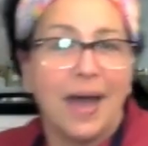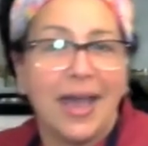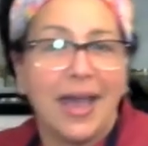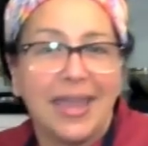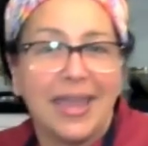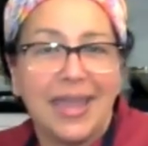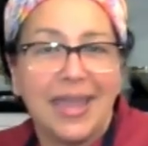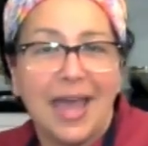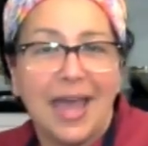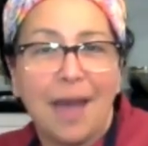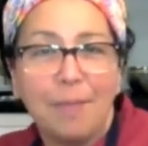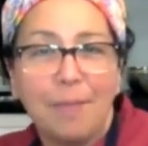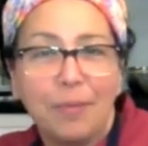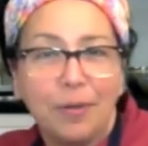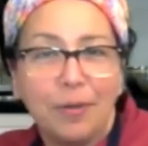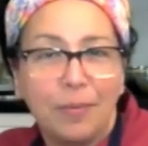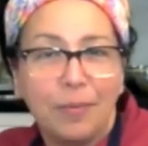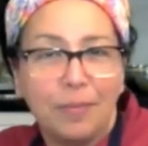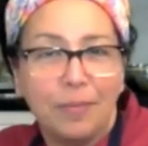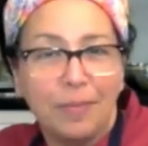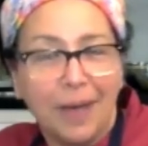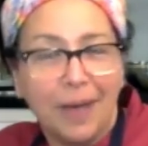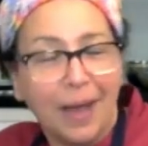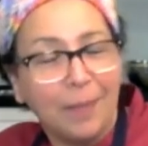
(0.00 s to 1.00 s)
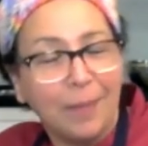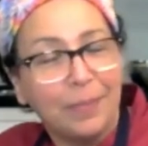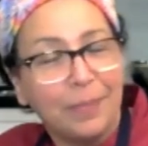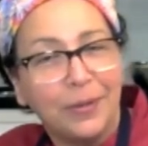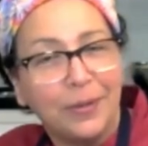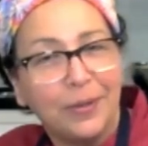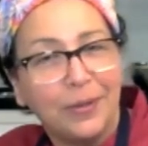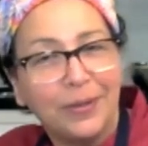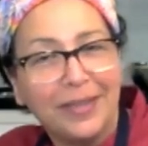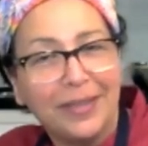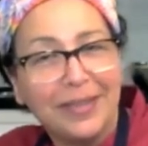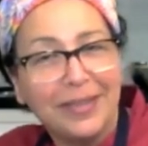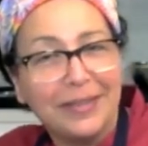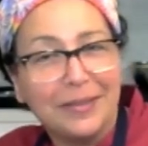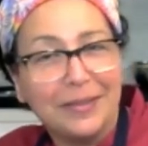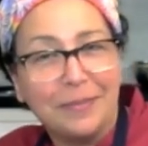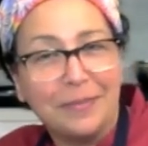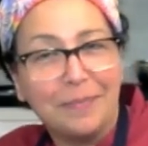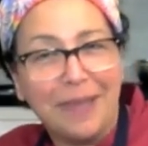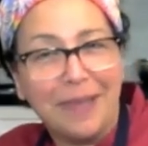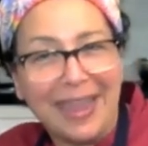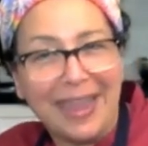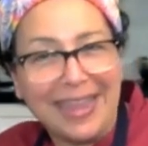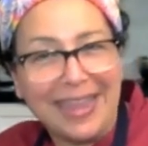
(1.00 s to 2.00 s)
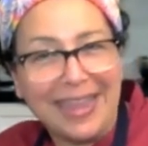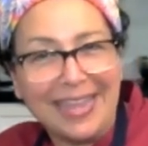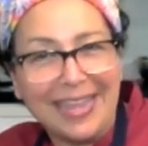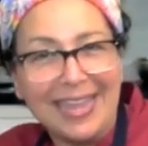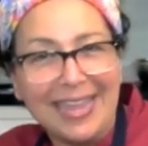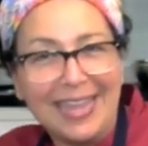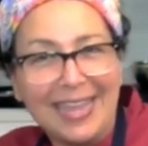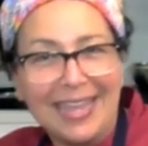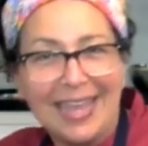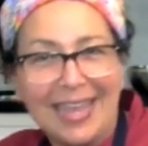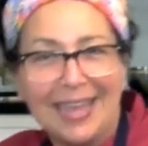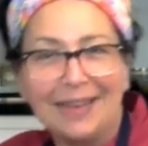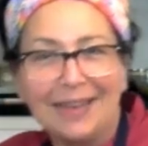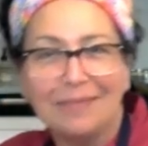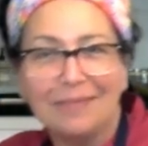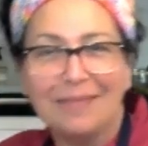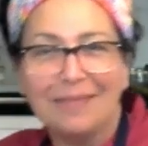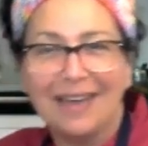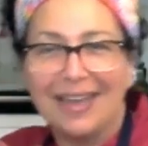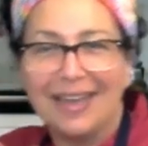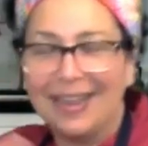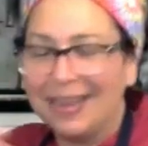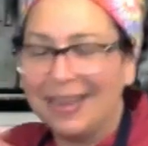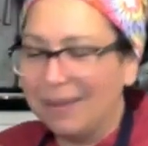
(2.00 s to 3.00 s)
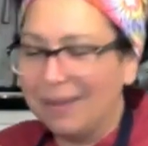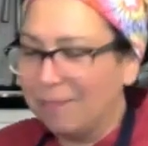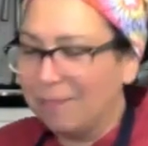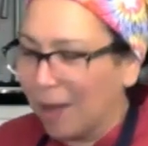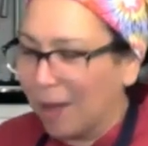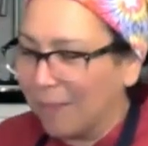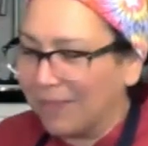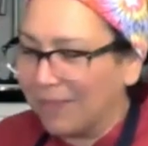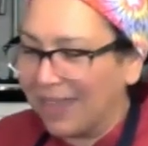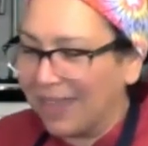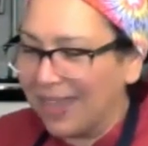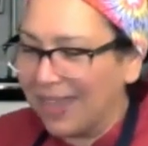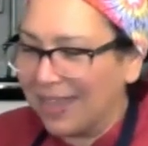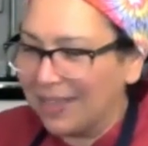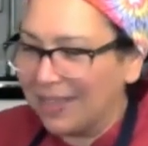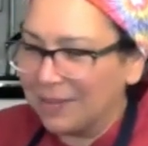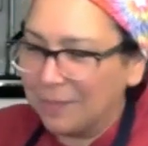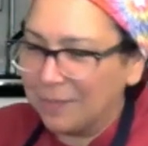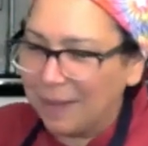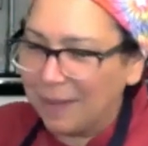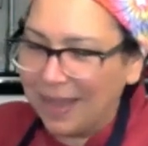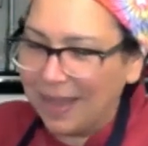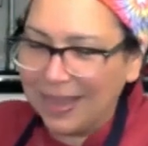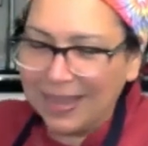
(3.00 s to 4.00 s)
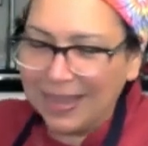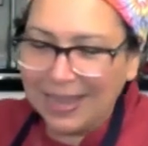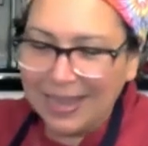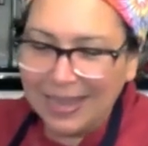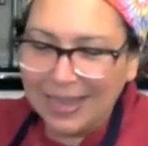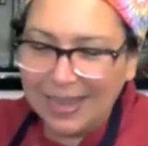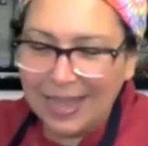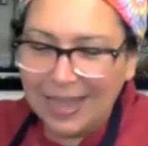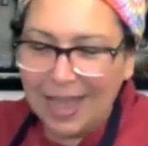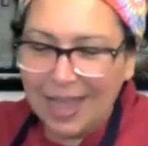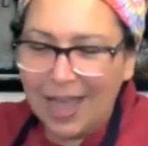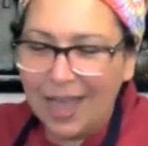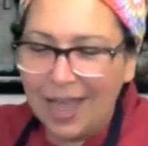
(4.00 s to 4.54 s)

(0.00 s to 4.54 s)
My apple is baking and my pumpkin is baking.